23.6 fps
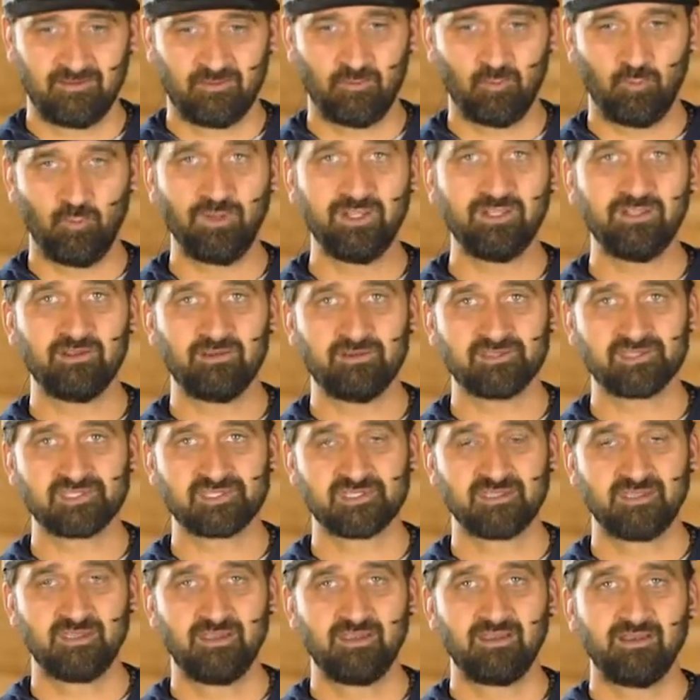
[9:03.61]

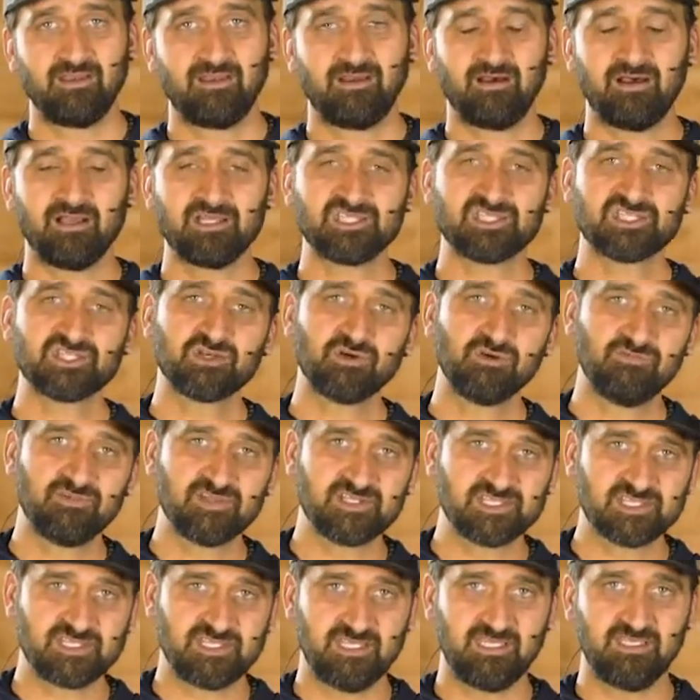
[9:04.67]
windows, on
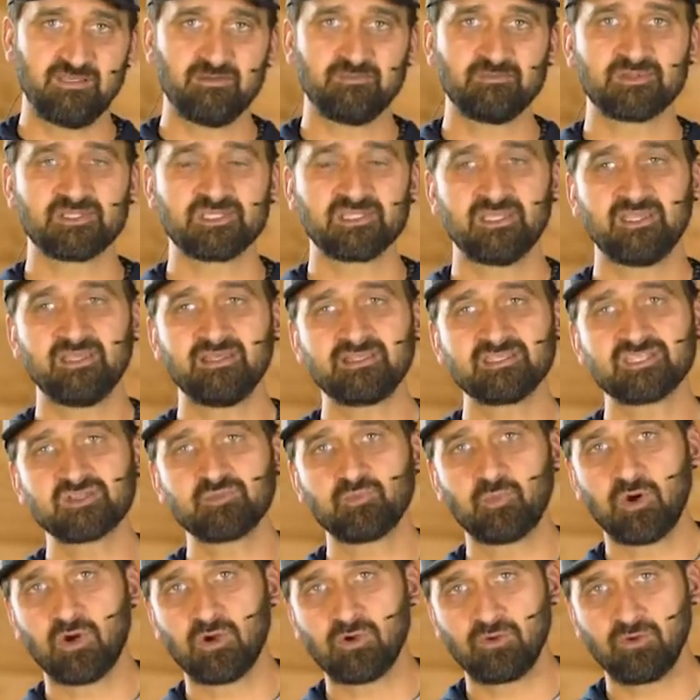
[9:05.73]
service teams, in
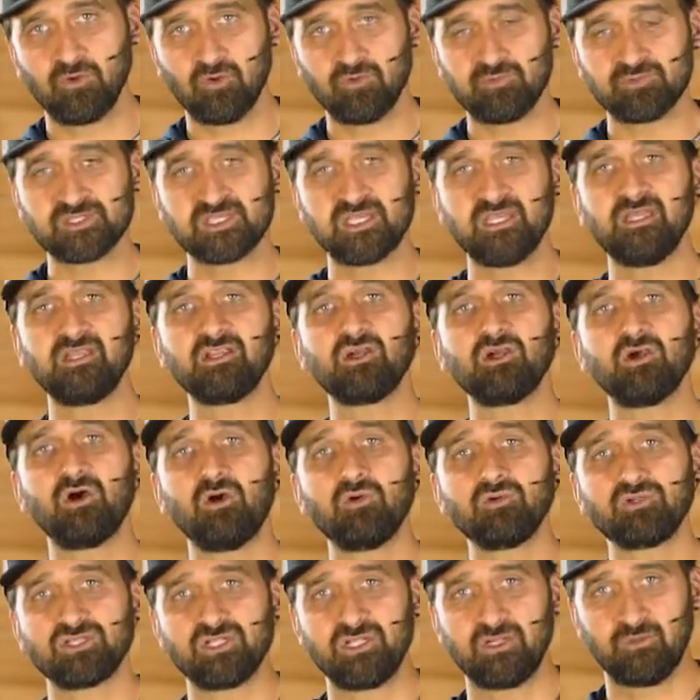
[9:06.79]
small groups, in
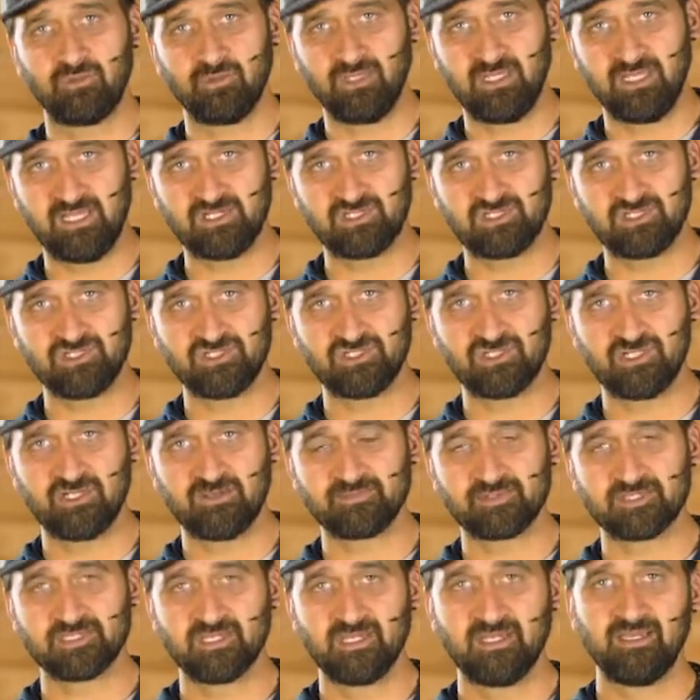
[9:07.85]
coaching
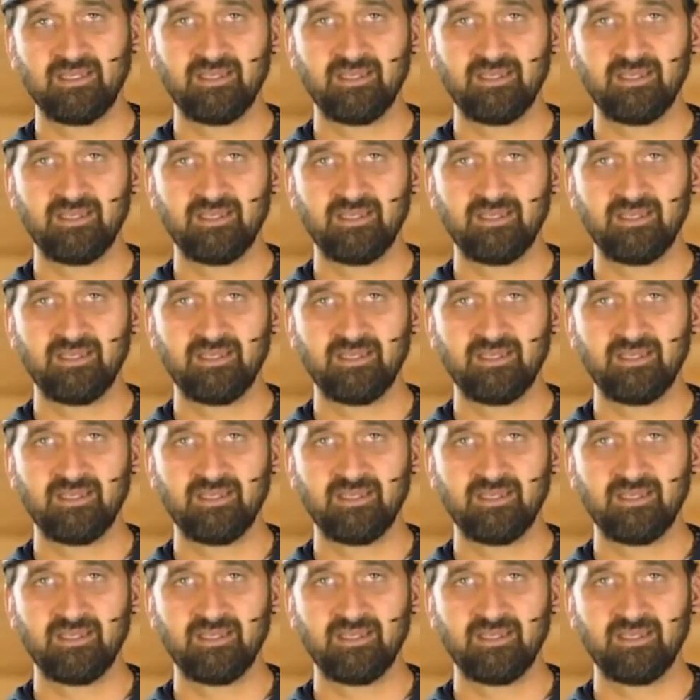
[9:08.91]
relationships.